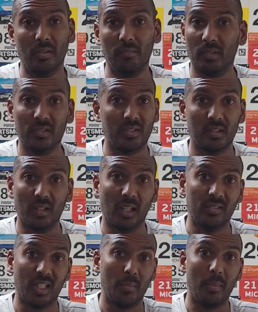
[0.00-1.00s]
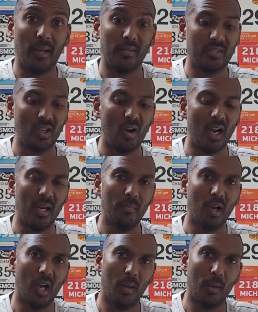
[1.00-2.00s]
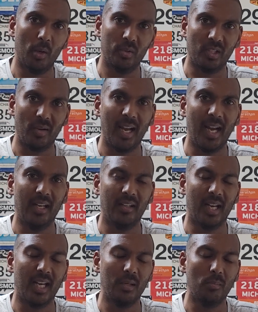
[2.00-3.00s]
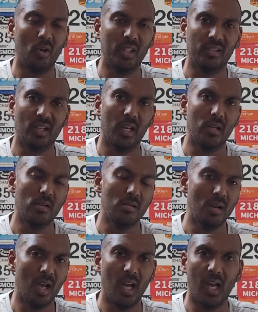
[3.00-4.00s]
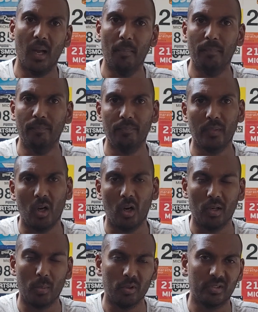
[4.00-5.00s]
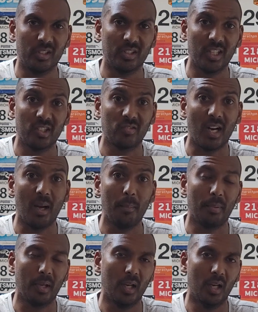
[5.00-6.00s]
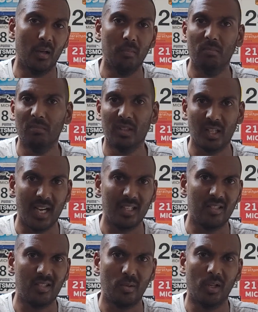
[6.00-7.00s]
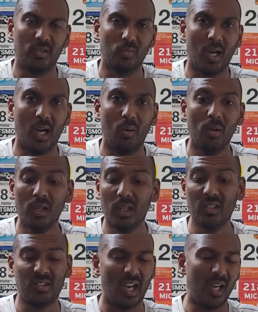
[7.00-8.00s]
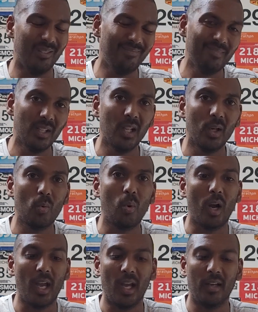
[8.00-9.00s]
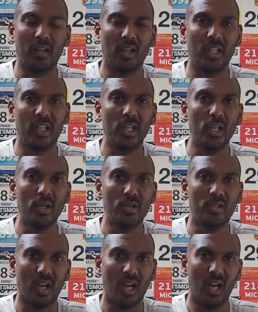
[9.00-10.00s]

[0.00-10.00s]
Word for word: on the same amount of time. I also had a MyZone heart rate monitor chest strap connected to it as well. So quite a kind of huge